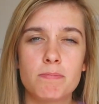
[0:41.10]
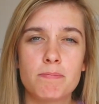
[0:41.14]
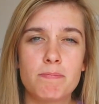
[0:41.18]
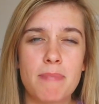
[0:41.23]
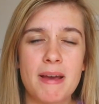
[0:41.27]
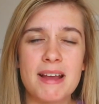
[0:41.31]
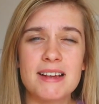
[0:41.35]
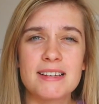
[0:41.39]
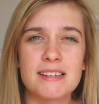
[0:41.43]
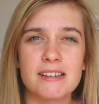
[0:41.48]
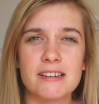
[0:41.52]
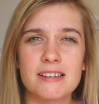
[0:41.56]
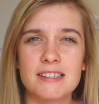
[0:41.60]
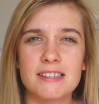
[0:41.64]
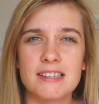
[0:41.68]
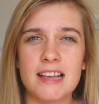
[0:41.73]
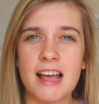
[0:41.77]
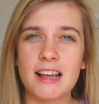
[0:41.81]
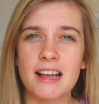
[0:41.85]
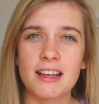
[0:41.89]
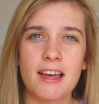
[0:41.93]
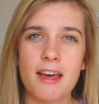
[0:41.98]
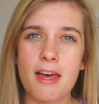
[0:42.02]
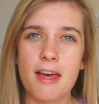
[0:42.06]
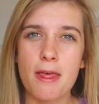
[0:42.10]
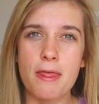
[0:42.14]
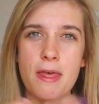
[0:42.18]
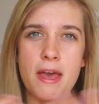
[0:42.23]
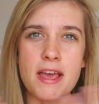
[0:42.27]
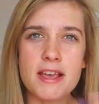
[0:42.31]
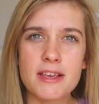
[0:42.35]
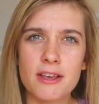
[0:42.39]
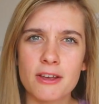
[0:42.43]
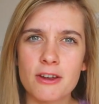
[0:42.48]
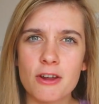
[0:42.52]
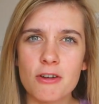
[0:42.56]
Basically saying
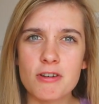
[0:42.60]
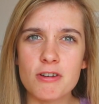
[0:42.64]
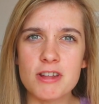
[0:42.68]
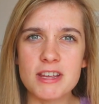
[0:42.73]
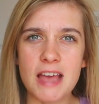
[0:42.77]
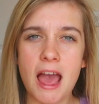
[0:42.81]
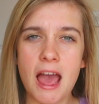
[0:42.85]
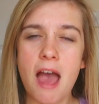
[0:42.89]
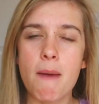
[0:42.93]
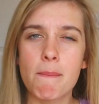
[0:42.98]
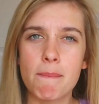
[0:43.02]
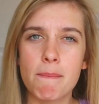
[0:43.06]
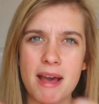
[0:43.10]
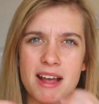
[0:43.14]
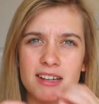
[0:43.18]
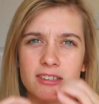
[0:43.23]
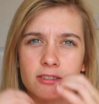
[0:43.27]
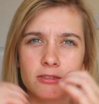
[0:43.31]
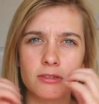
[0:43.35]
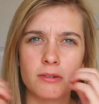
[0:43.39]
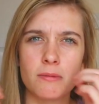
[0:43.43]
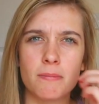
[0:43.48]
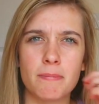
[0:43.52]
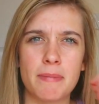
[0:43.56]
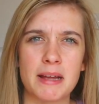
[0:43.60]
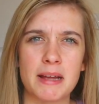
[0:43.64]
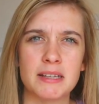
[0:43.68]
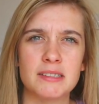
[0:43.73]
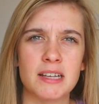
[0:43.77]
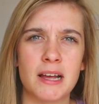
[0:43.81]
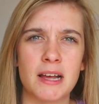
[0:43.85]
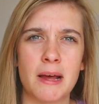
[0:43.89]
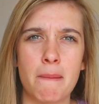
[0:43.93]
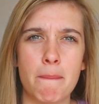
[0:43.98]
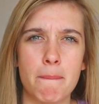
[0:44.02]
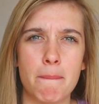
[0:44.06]
they can only get better and
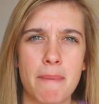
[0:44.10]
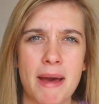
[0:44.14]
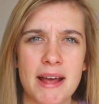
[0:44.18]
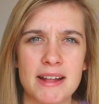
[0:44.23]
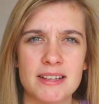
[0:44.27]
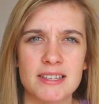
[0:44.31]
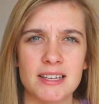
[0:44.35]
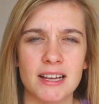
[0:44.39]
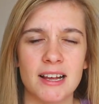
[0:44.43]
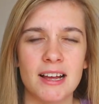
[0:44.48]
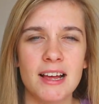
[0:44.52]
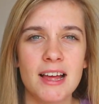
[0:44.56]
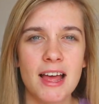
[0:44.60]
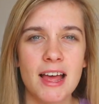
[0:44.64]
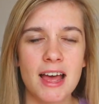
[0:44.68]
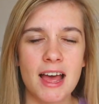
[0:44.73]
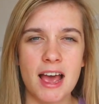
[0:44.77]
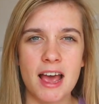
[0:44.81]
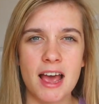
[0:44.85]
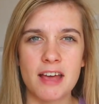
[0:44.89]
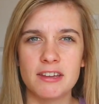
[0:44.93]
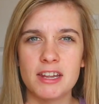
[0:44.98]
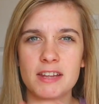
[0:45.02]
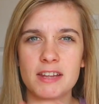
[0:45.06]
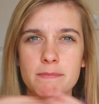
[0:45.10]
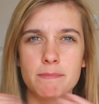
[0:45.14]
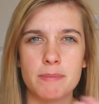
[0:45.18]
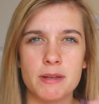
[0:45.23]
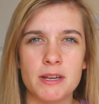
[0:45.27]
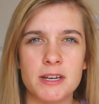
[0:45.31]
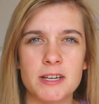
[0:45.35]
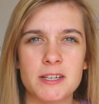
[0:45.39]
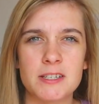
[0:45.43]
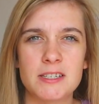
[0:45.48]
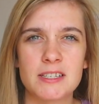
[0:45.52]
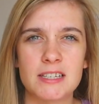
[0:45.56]
better and better, and they've
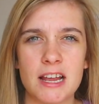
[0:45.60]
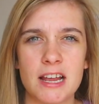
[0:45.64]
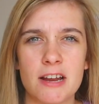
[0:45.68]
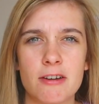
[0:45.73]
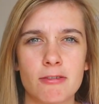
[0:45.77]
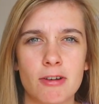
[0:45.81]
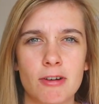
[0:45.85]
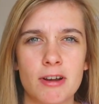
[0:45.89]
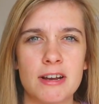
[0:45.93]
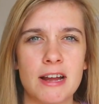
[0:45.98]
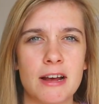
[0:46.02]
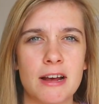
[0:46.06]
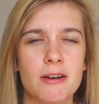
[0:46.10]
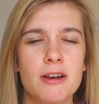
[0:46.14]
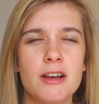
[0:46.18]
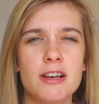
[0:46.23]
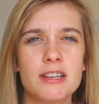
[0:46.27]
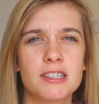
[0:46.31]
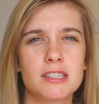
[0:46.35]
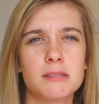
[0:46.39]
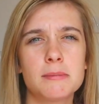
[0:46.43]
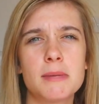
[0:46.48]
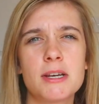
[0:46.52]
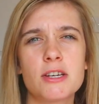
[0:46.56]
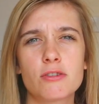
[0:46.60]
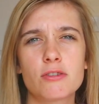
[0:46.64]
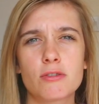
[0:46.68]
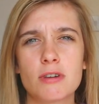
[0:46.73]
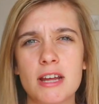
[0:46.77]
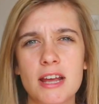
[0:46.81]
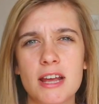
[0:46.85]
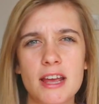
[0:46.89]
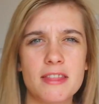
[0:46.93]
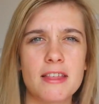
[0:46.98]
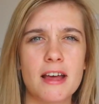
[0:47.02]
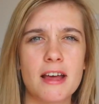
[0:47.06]
been insane right now. So make sure
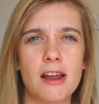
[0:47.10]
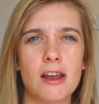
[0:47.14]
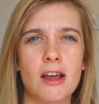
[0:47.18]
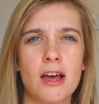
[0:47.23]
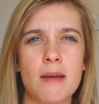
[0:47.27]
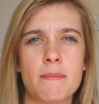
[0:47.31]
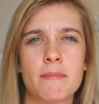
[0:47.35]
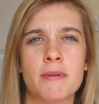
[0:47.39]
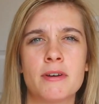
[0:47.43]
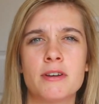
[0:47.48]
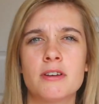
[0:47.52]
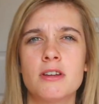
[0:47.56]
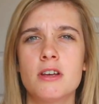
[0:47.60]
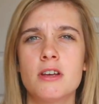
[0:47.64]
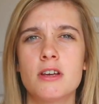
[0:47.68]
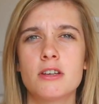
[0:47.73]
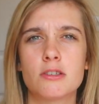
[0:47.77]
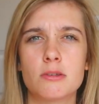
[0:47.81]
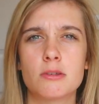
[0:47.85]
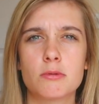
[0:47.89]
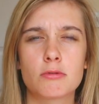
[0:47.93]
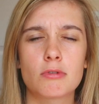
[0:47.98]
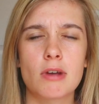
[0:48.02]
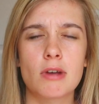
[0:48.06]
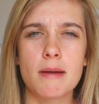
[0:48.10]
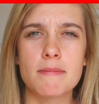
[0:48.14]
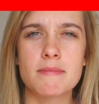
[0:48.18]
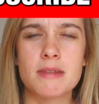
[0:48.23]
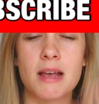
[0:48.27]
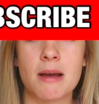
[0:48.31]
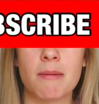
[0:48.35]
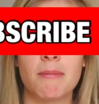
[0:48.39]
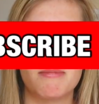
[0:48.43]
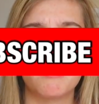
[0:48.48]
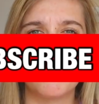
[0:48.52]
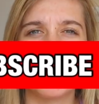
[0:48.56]
to hit that like button, subscribe
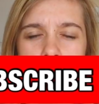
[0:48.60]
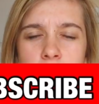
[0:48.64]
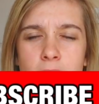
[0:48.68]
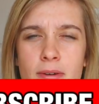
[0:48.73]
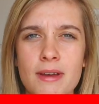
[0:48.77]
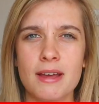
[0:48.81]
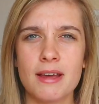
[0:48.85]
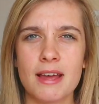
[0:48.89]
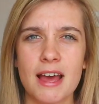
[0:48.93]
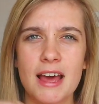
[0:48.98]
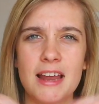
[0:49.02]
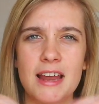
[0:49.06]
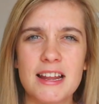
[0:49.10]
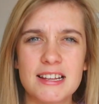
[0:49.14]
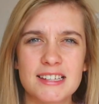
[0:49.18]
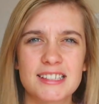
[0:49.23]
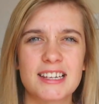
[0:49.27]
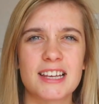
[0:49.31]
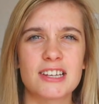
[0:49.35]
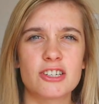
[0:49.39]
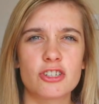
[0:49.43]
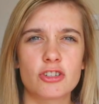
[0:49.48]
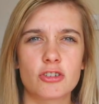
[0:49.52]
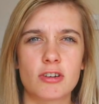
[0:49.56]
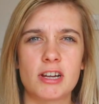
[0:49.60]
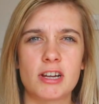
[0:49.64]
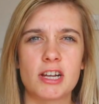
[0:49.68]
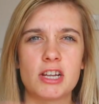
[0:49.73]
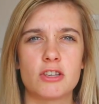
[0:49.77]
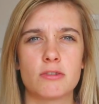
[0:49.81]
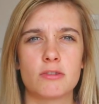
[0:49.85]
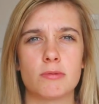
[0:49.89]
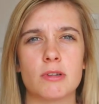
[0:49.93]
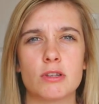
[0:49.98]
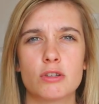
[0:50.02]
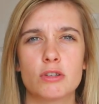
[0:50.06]
down below, and let's get straight
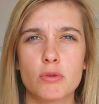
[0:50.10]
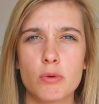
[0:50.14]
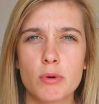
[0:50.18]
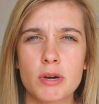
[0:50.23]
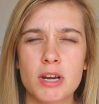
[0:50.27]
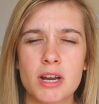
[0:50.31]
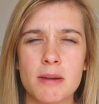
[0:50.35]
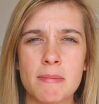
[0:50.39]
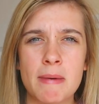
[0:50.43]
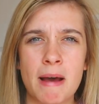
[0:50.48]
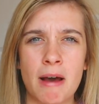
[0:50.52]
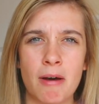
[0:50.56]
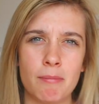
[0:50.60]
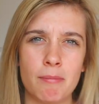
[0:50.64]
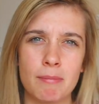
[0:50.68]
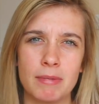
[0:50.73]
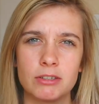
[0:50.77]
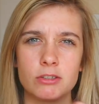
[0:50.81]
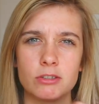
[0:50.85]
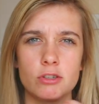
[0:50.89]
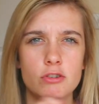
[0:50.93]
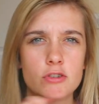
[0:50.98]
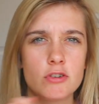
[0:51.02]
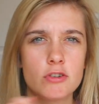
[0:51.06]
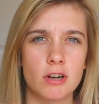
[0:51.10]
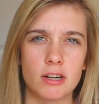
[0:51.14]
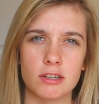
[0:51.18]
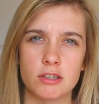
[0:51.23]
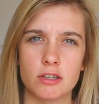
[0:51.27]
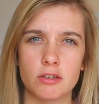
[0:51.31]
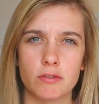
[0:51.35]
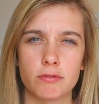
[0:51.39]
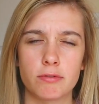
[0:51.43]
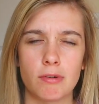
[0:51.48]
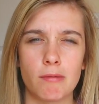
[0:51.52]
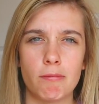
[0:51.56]
into it, talking about Manchester
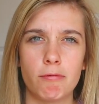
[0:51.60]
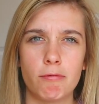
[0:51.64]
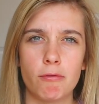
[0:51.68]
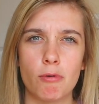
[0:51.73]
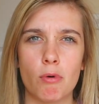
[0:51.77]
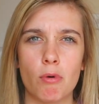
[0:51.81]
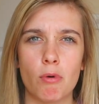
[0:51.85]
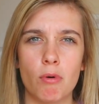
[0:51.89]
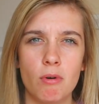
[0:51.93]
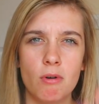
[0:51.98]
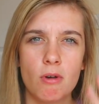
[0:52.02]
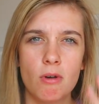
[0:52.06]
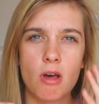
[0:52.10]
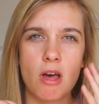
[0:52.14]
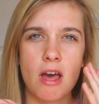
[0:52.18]
United's front four.